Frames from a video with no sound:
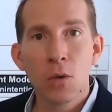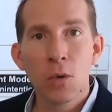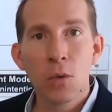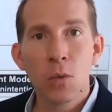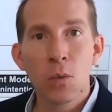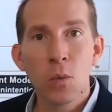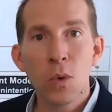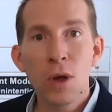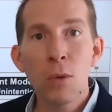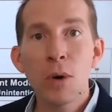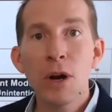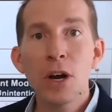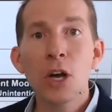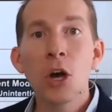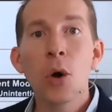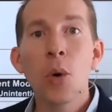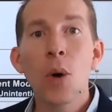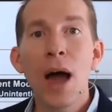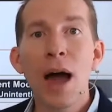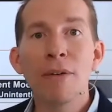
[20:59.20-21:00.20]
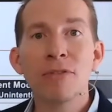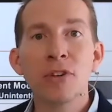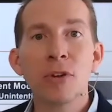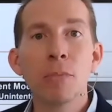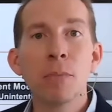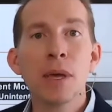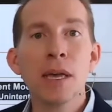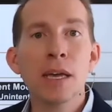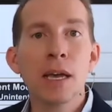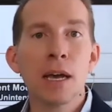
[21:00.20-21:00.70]
we want to go after
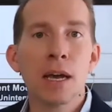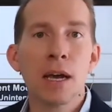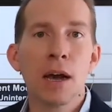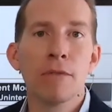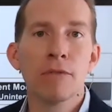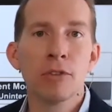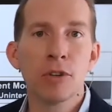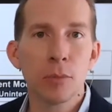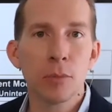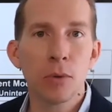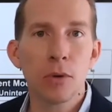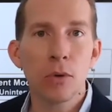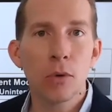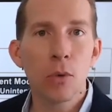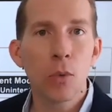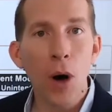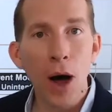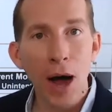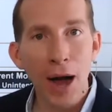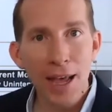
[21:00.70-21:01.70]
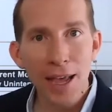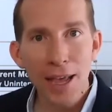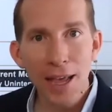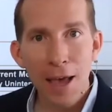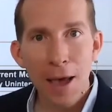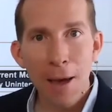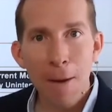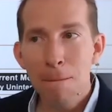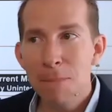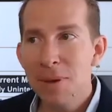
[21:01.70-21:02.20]
being uncomfortable. Why?
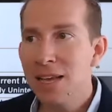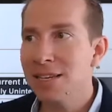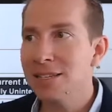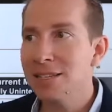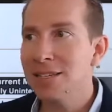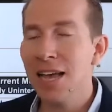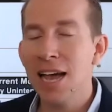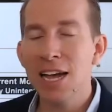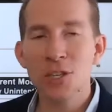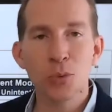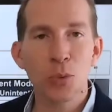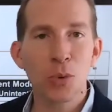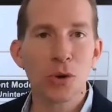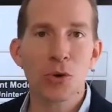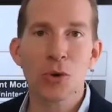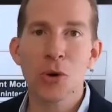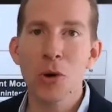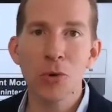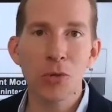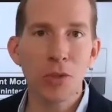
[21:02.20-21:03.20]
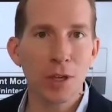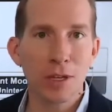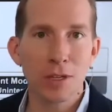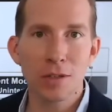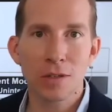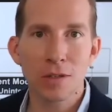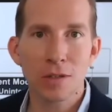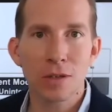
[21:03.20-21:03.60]
Because that's where growth is.